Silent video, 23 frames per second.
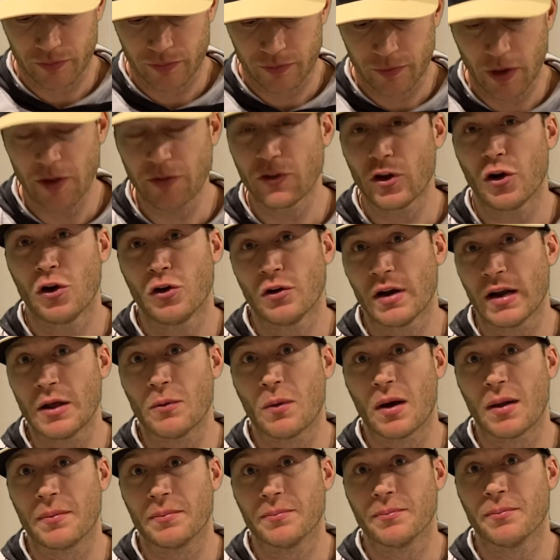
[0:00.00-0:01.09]
Not to hurt
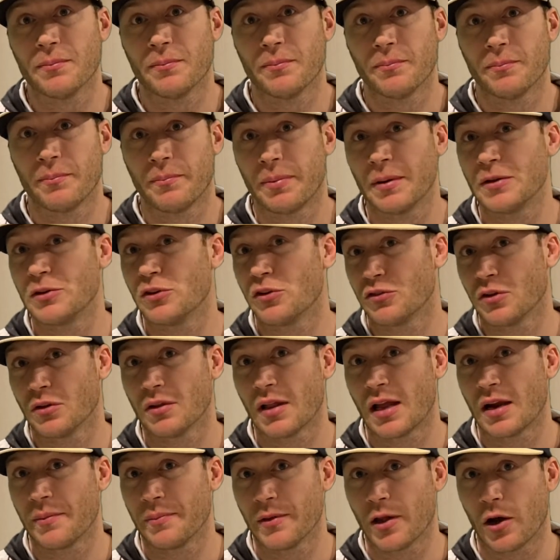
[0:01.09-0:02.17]
anyone, but just to
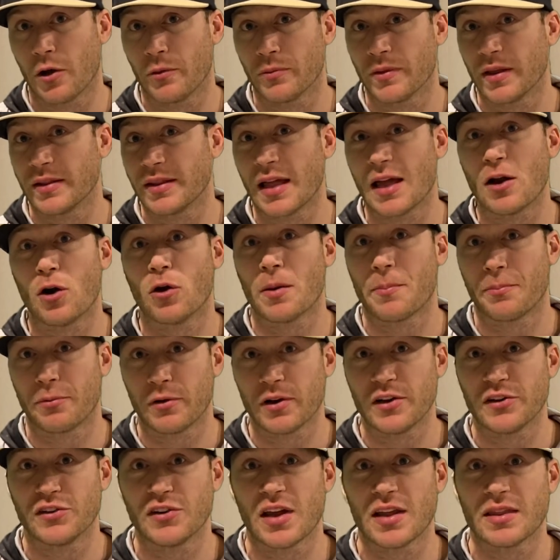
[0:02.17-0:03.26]
let them know that they don't
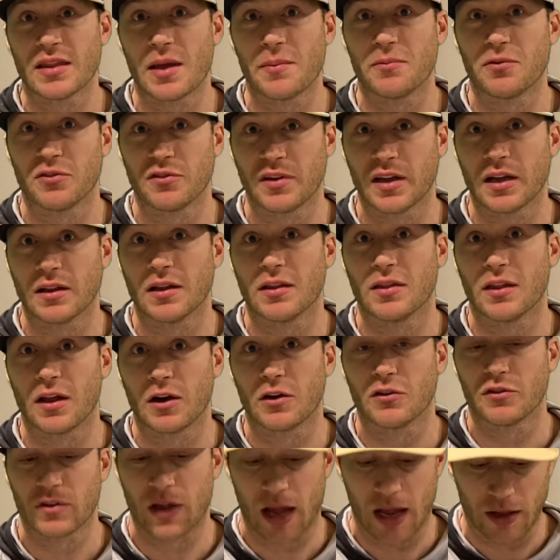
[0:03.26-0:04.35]
appreciate them stealing their
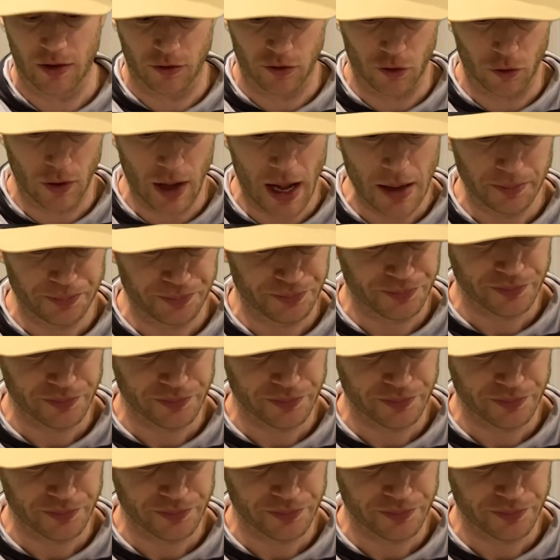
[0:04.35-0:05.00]
signs, okay?